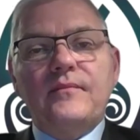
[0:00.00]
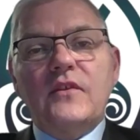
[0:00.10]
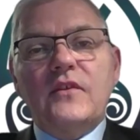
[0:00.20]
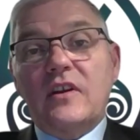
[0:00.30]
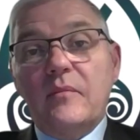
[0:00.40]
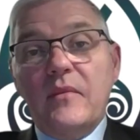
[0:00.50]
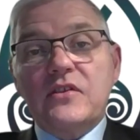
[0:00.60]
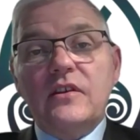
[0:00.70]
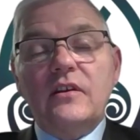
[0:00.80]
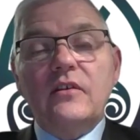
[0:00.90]
to the
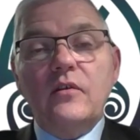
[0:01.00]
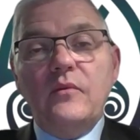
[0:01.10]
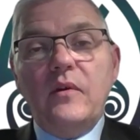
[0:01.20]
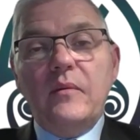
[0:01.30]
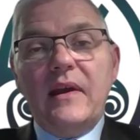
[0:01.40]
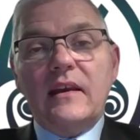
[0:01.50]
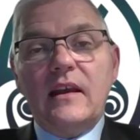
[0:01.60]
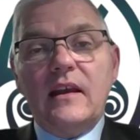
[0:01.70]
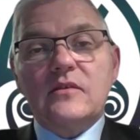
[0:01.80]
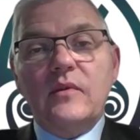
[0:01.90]
Commissioner whom we met
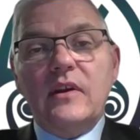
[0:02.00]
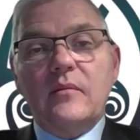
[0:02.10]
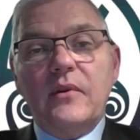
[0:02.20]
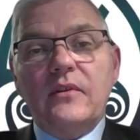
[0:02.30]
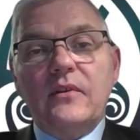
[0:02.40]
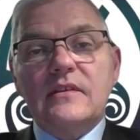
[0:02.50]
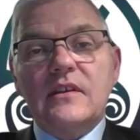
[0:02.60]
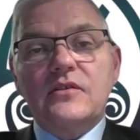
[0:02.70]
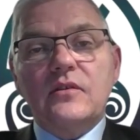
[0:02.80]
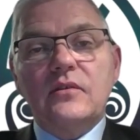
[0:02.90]
last week about this
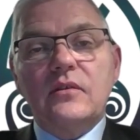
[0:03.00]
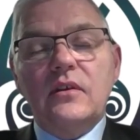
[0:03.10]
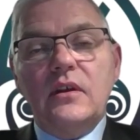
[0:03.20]
issue.